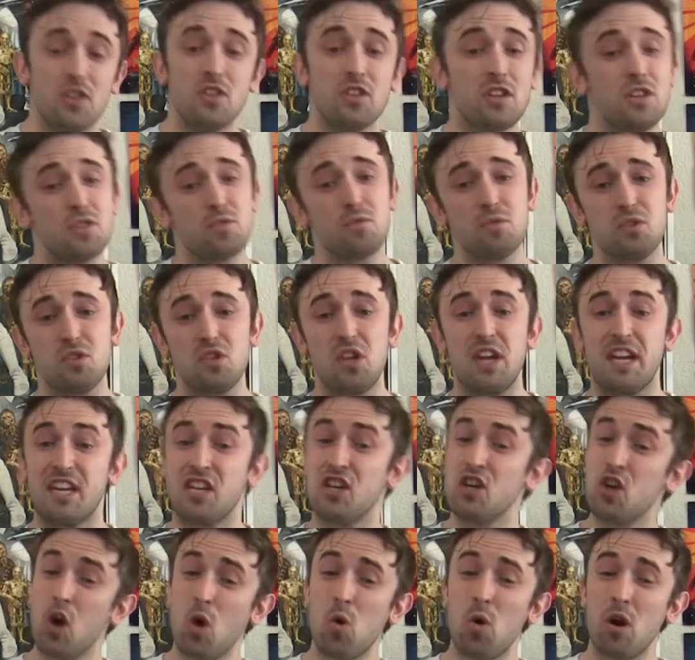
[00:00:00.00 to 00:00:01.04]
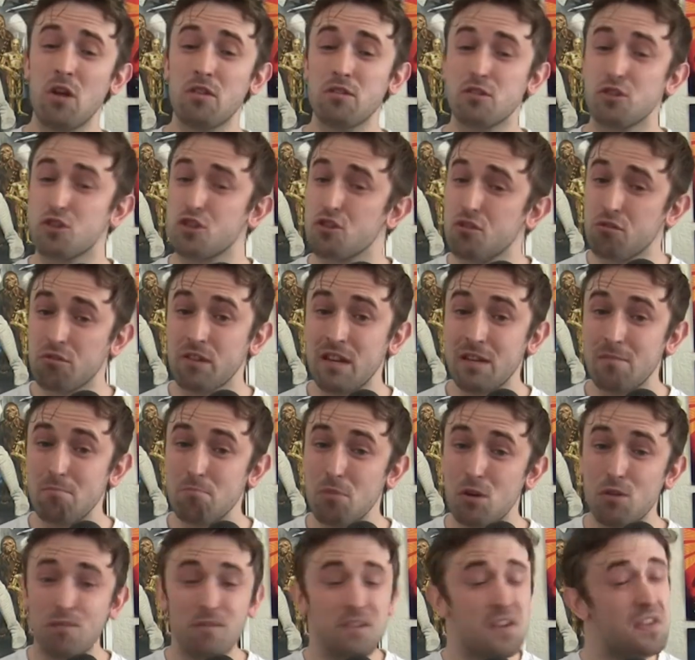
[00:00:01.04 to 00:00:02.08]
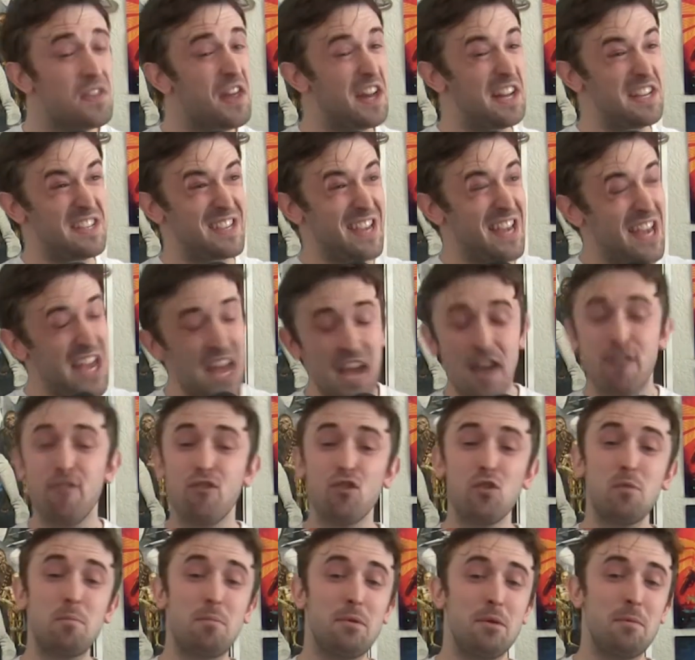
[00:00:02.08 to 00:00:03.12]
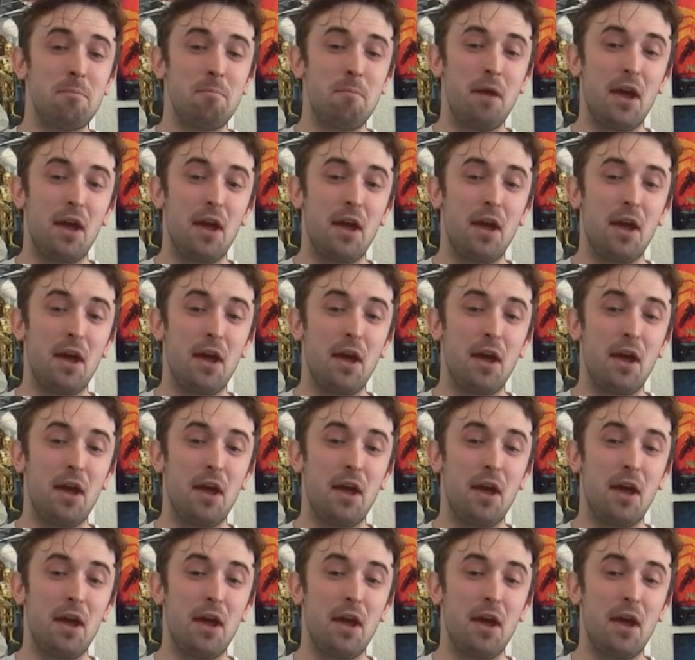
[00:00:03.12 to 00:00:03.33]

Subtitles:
This was like no other Scream movie that has ever been